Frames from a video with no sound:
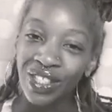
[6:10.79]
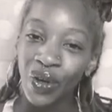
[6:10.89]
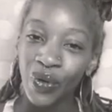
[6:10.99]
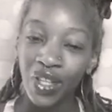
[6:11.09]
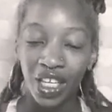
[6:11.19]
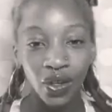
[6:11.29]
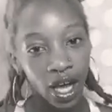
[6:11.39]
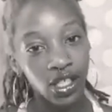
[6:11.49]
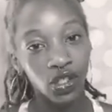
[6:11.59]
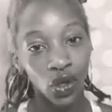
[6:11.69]
so thank you
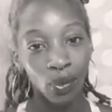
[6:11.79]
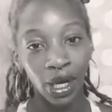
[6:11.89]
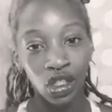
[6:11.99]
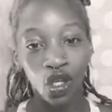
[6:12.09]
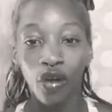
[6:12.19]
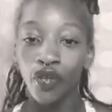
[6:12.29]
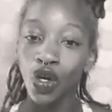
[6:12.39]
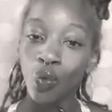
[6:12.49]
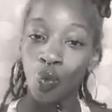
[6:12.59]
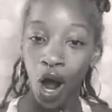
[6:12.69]
guys so much for
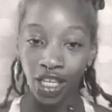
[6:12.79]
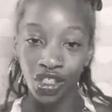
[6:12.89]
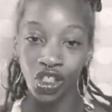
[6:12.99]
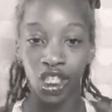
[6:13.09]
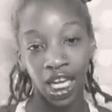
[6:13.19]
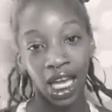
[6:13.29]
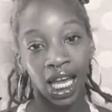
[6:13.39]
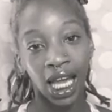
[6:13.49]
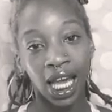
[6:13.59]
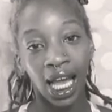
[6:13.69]

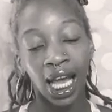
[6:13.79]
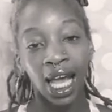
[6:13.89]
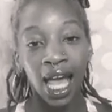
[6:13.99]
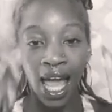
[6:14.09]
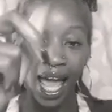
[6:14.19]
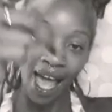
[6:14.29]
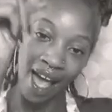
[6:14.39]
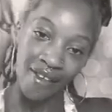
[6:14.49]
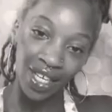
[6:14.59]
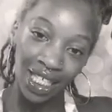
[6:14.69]
watching.
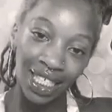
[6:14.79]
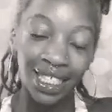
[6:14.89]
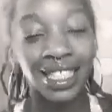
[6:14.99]
Have a good